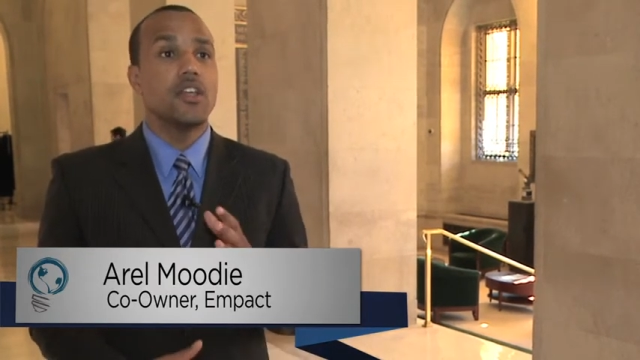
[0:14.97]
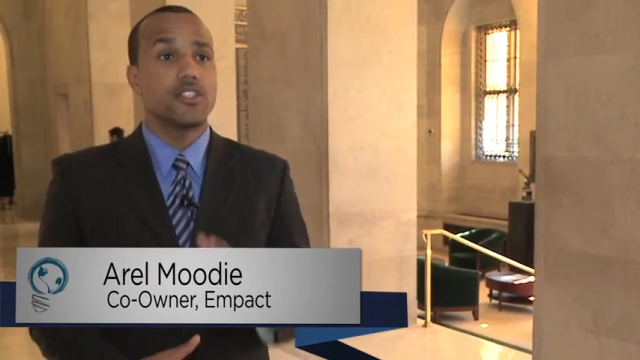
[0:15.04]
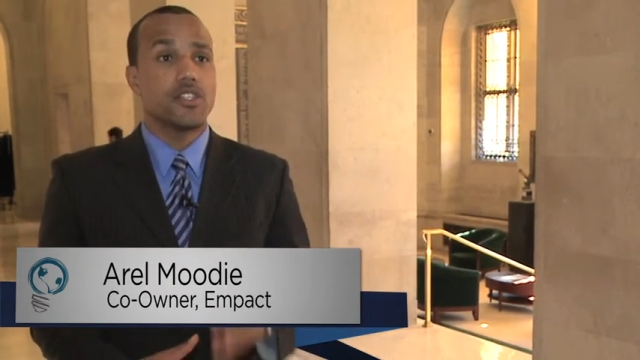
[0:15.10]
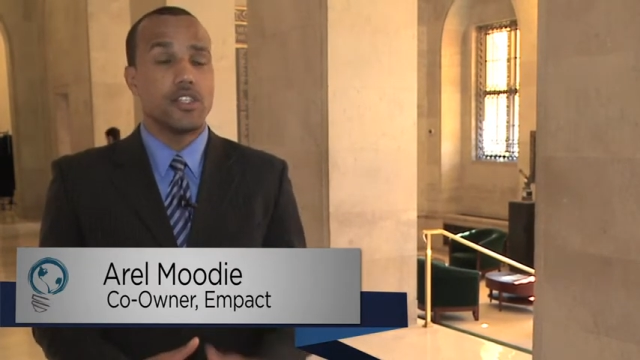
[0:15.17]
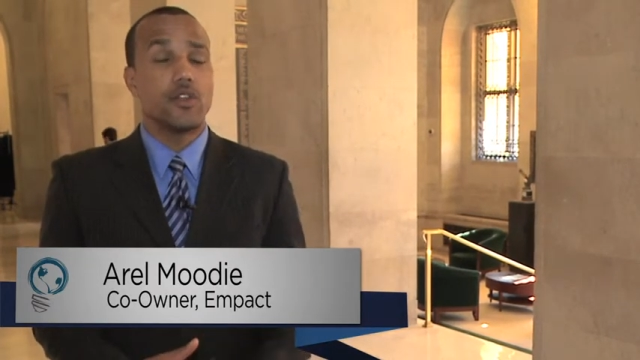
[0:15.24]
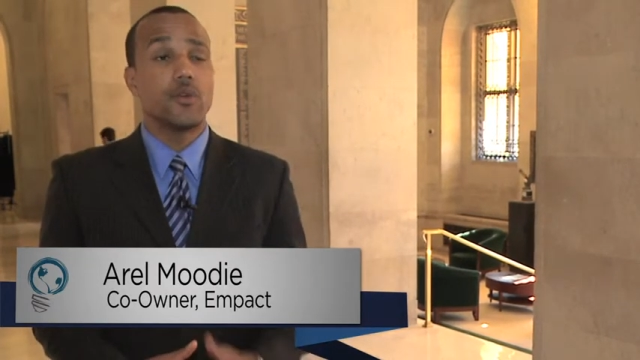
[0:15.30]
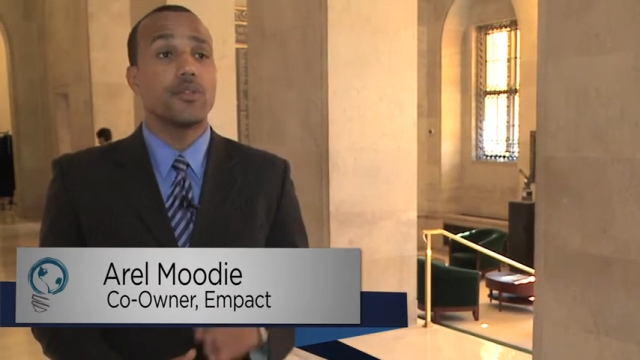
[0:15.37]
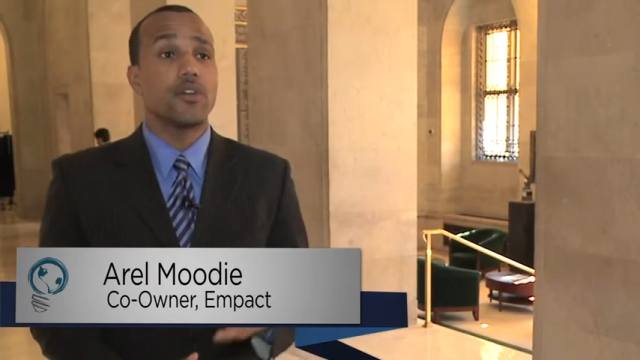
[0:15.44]
to
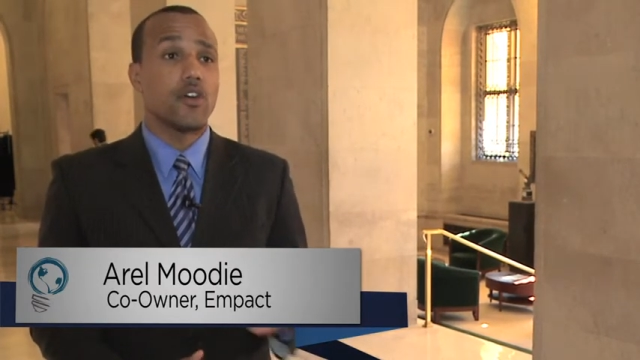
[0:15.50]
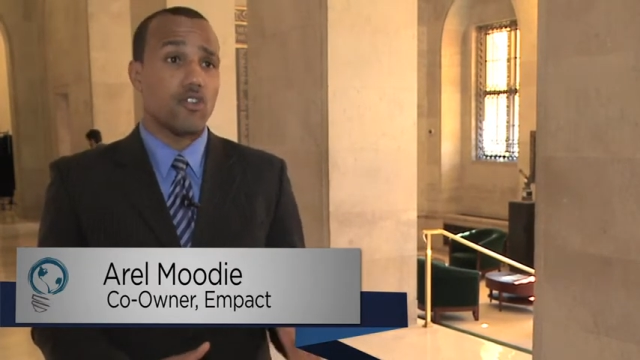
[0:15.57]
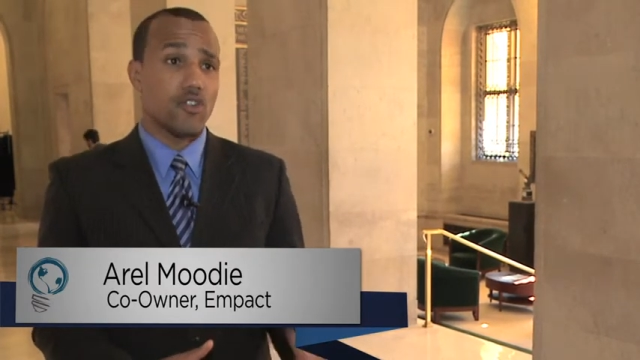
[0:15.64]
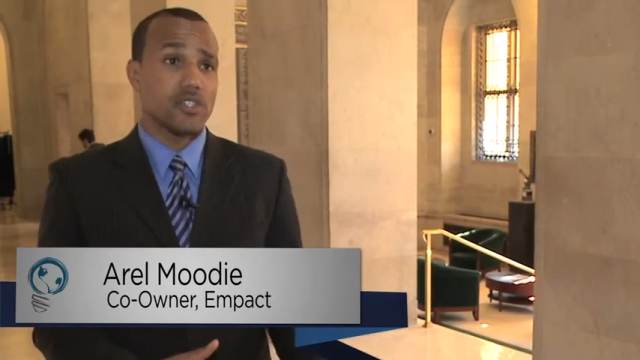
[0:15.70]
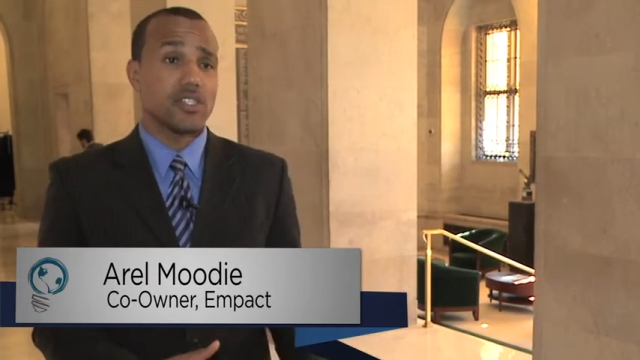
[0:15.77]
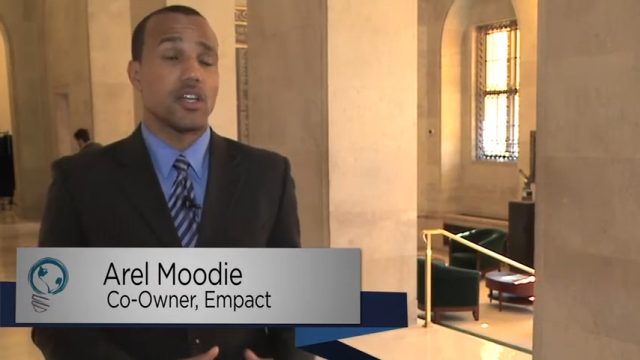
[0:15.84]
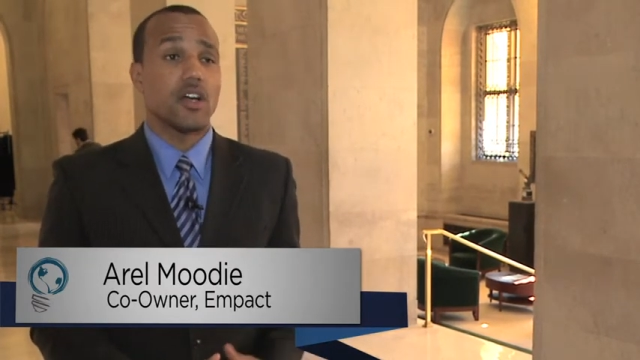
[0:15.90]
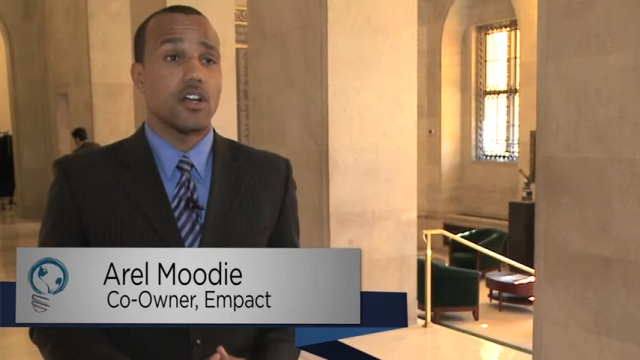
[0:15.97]
youth
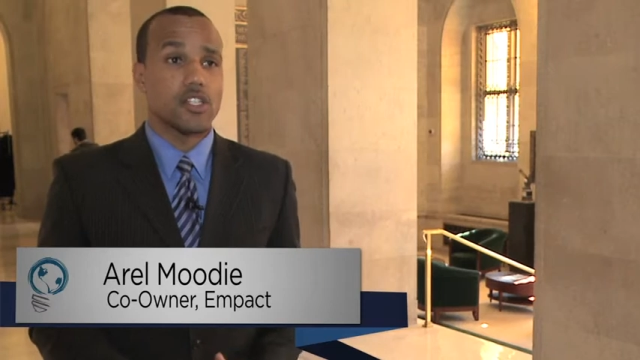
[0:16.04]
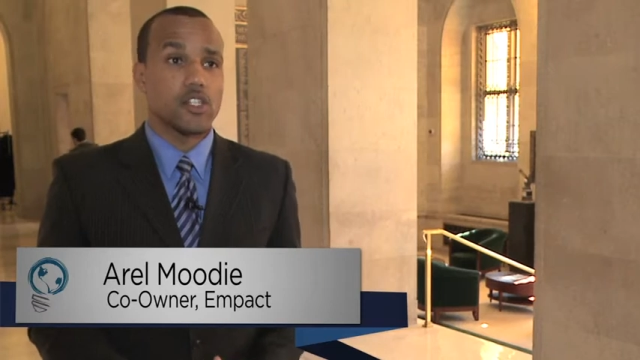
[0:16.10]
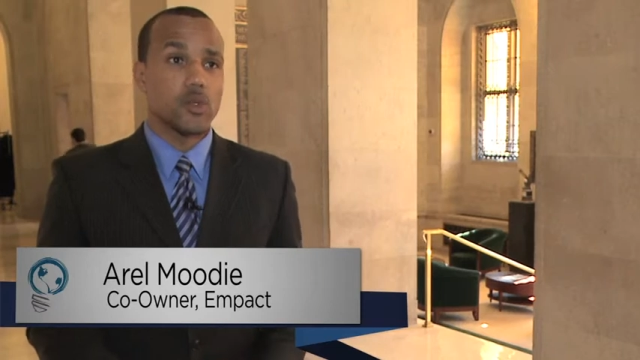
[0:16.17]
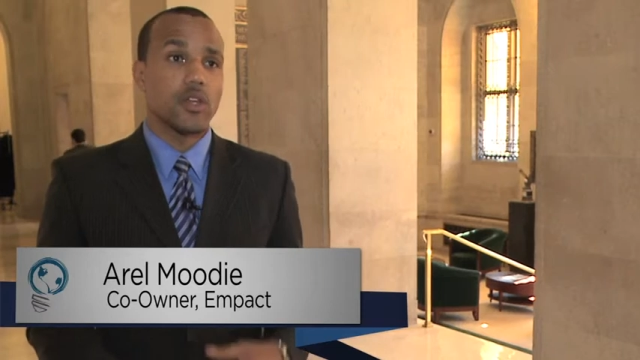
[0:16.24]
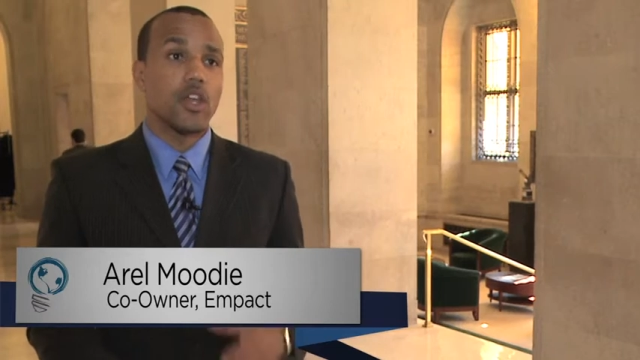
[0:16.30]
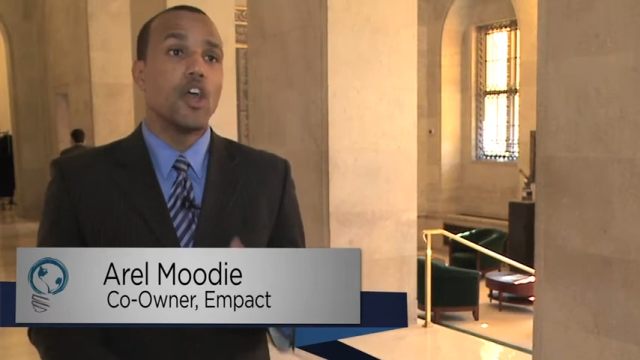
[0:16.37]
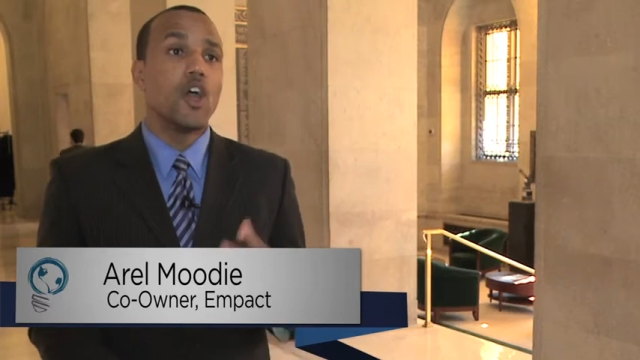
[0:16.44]
across the country.